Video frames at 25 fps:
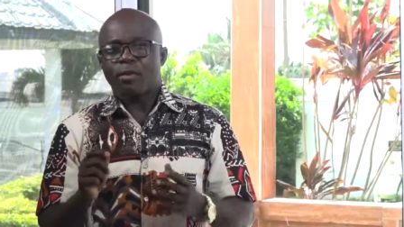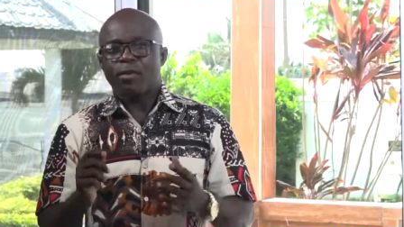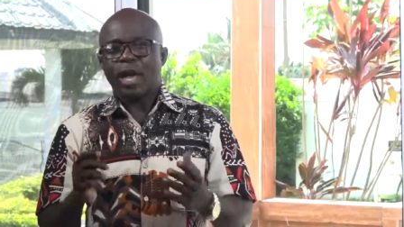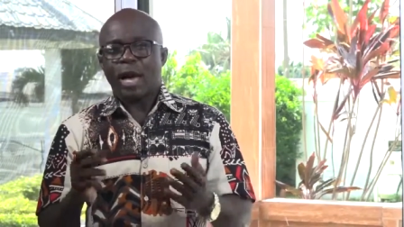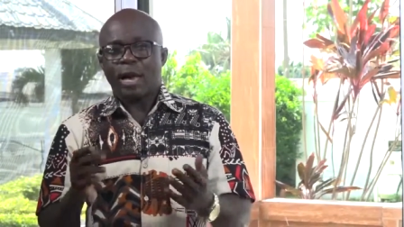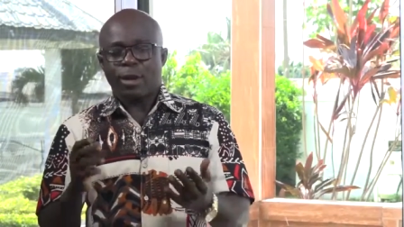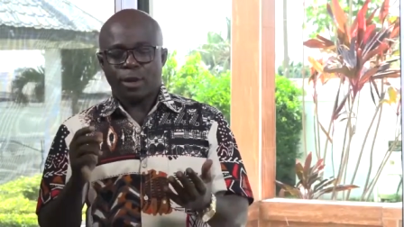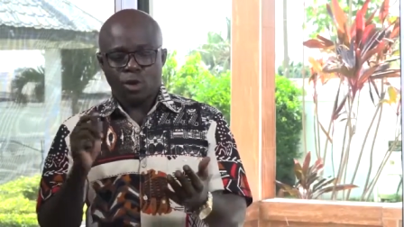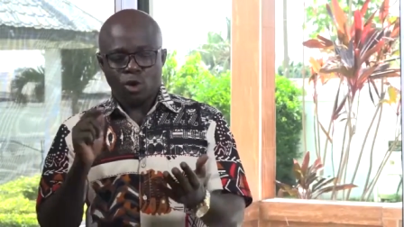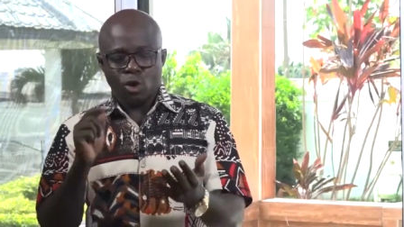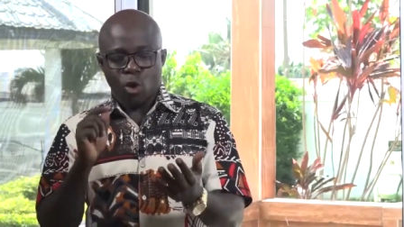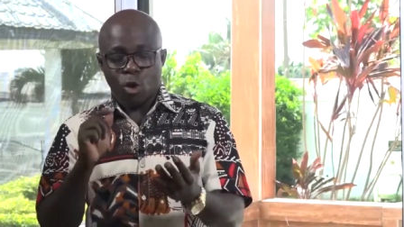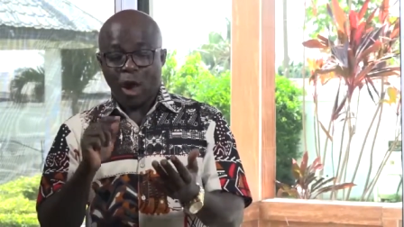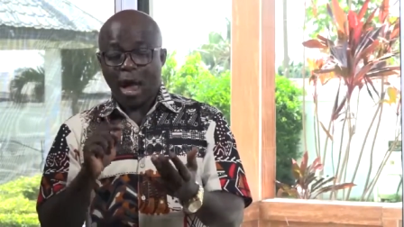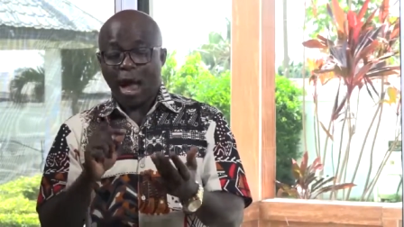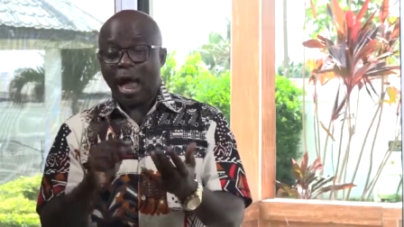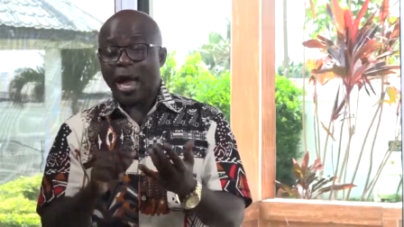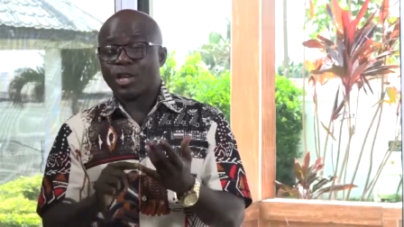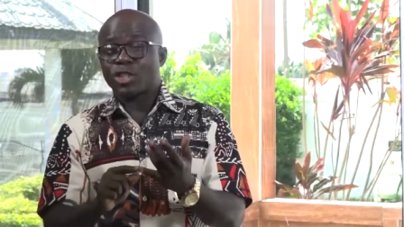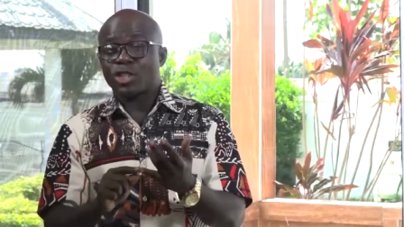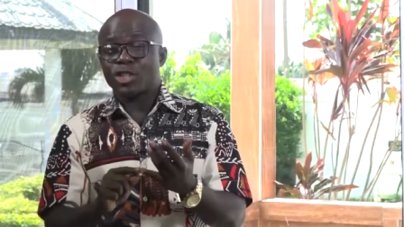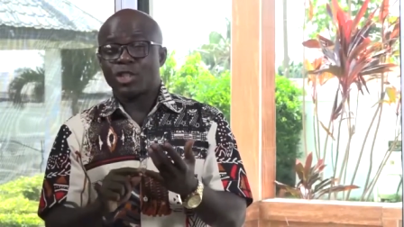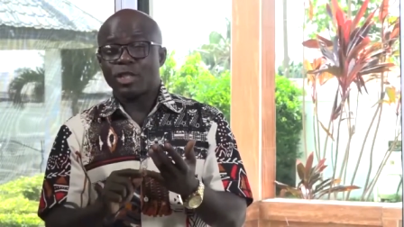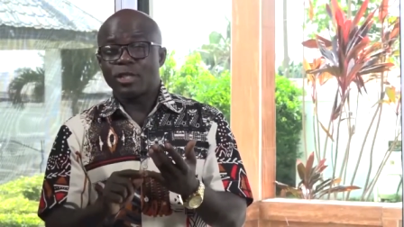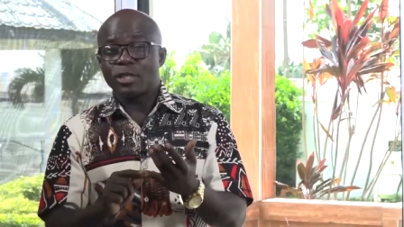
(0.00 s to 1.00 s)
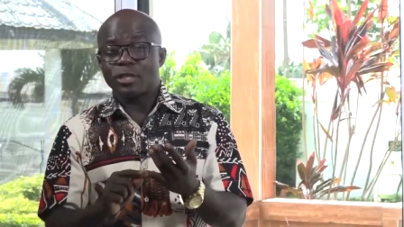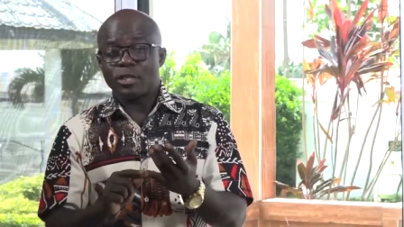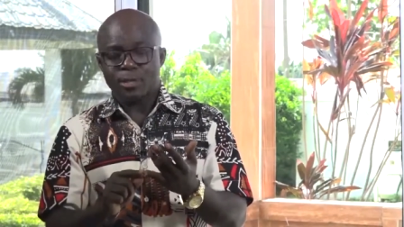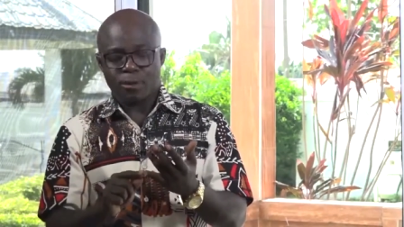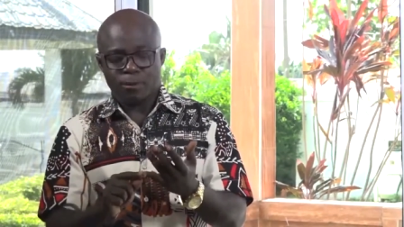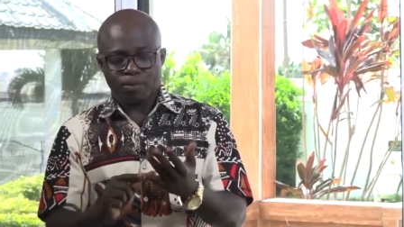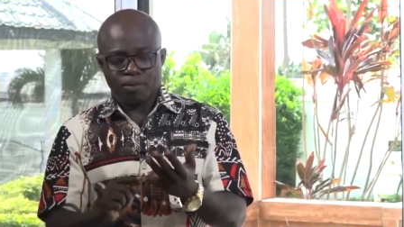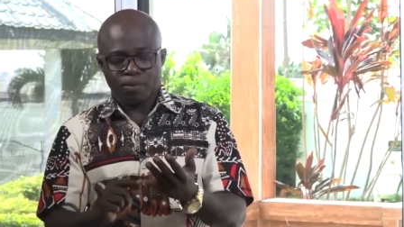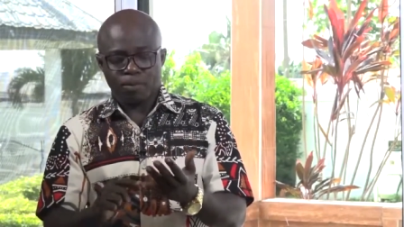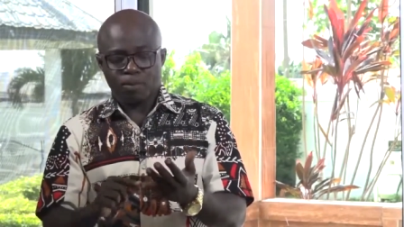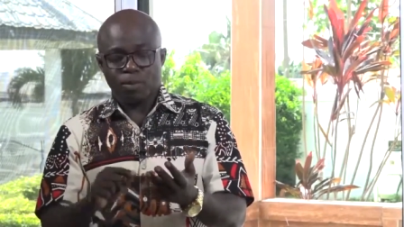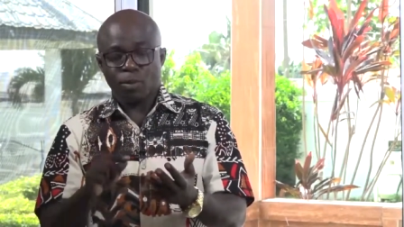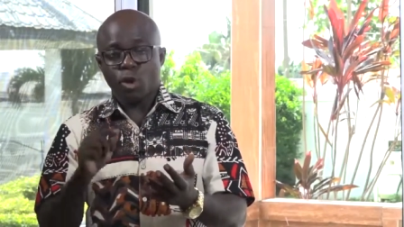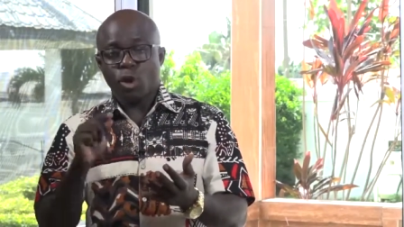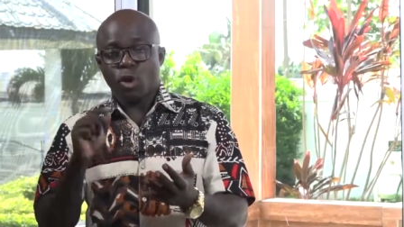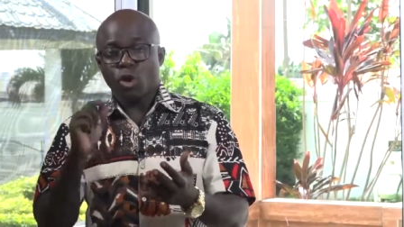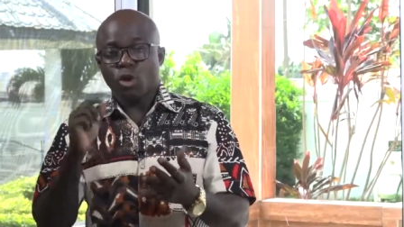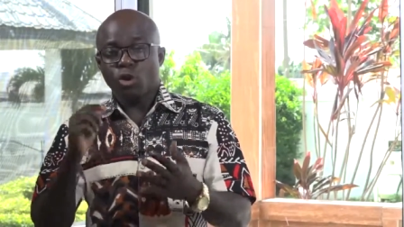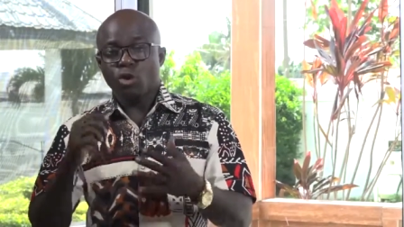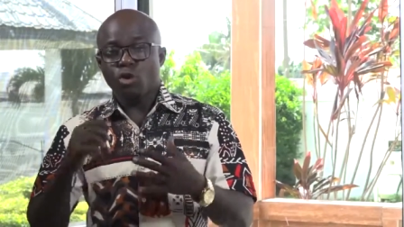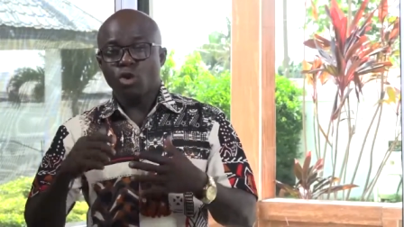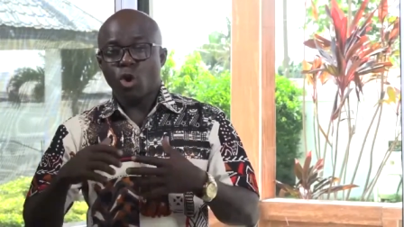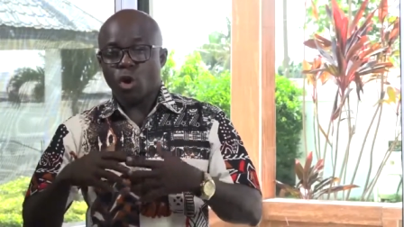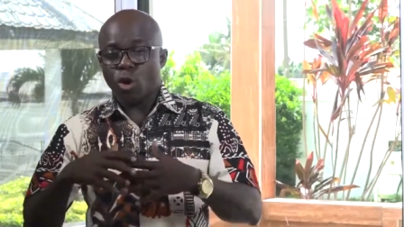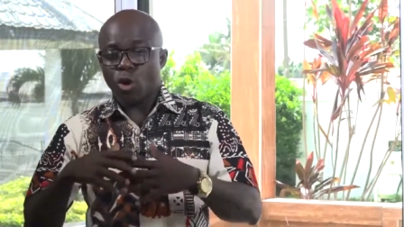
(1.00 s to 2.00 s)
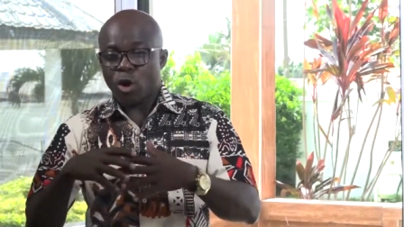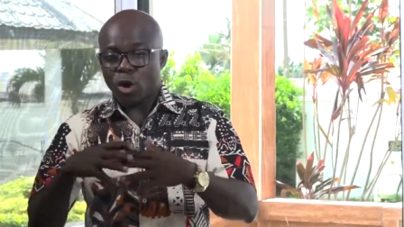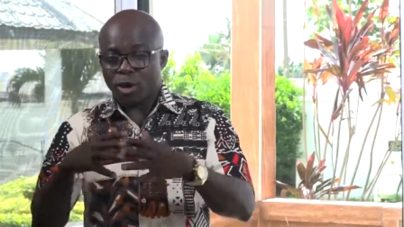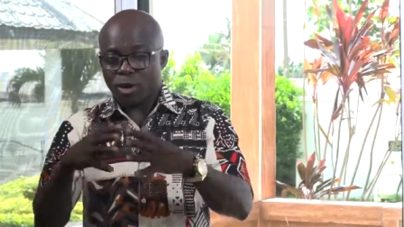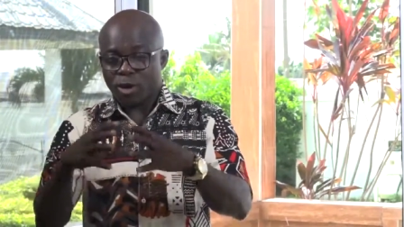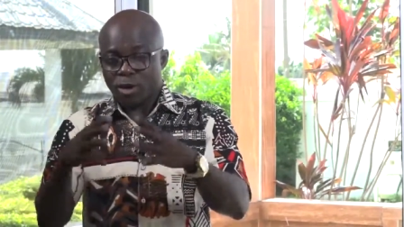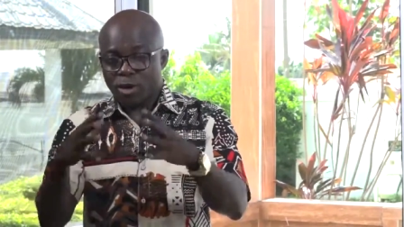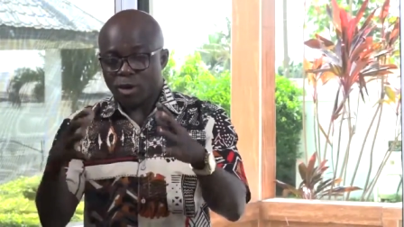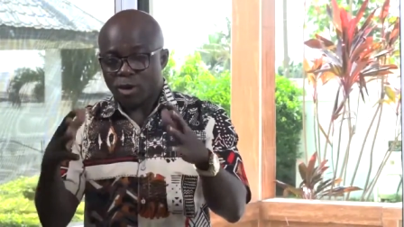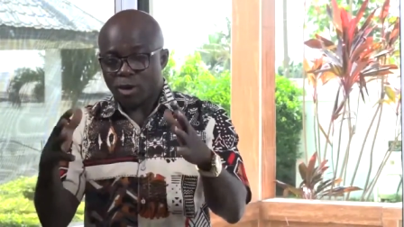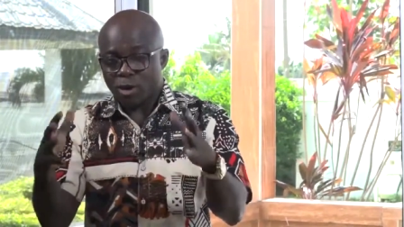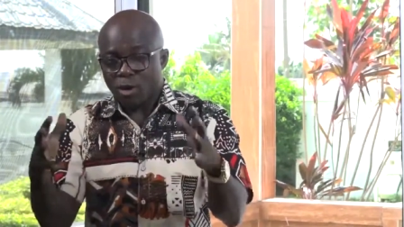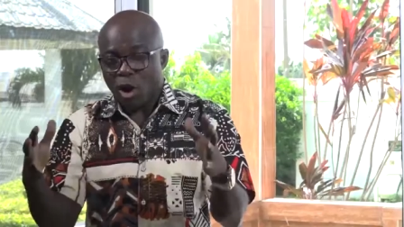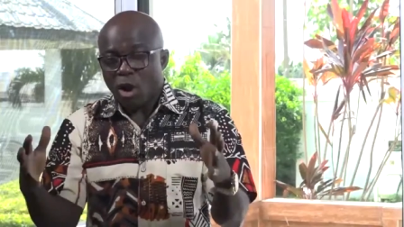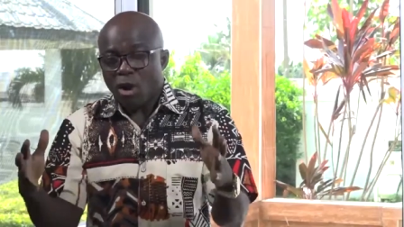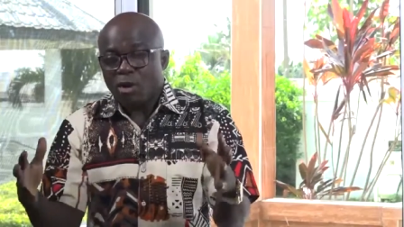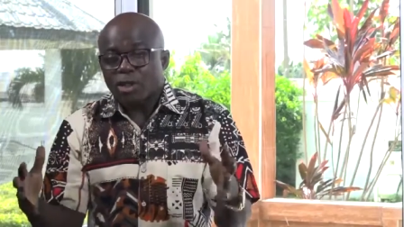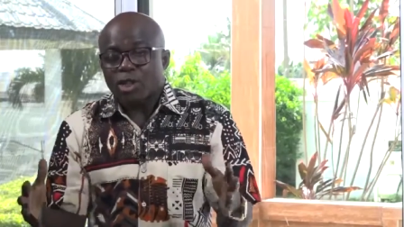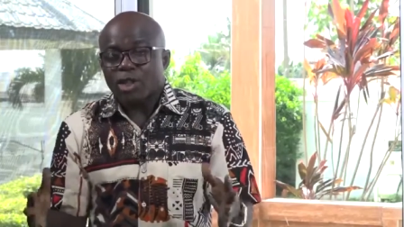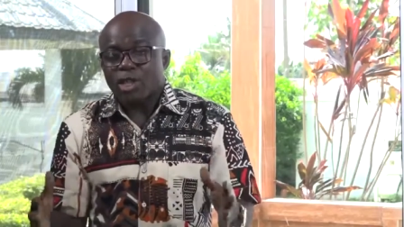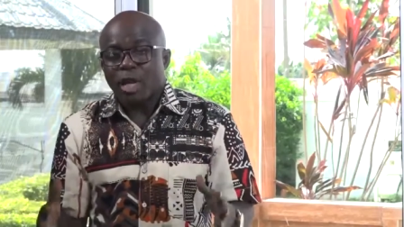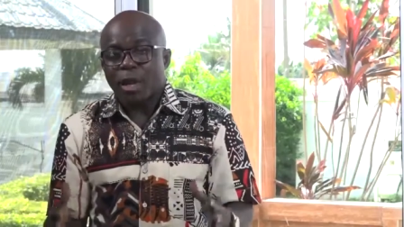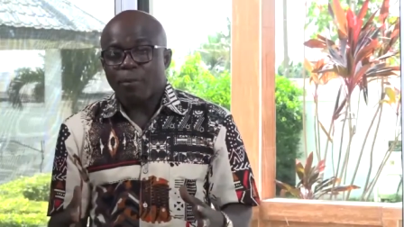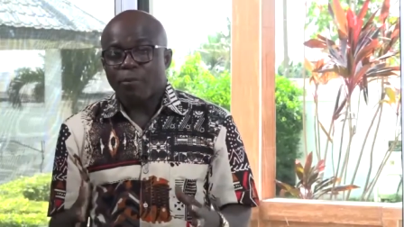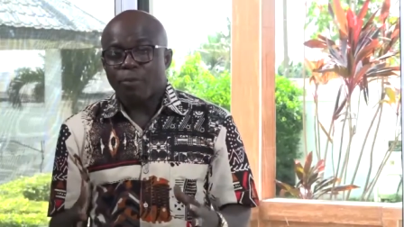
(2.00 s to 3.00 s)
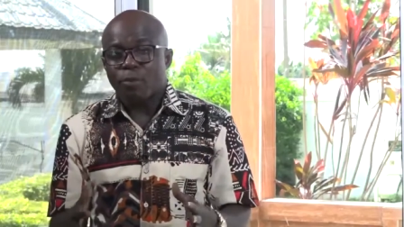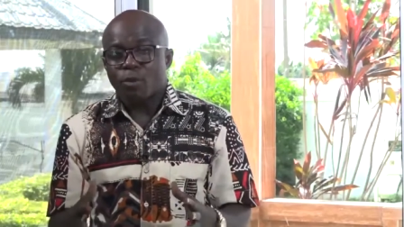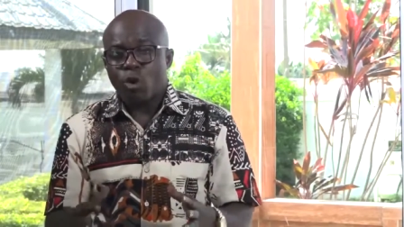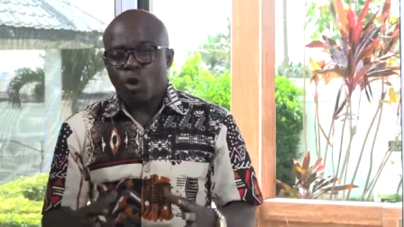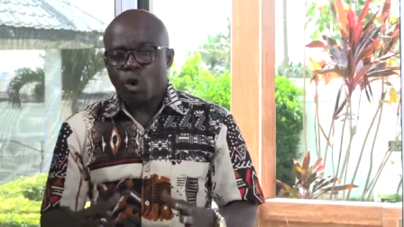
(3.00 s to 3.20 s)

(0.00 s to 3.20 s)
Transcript: that your actions, your culture,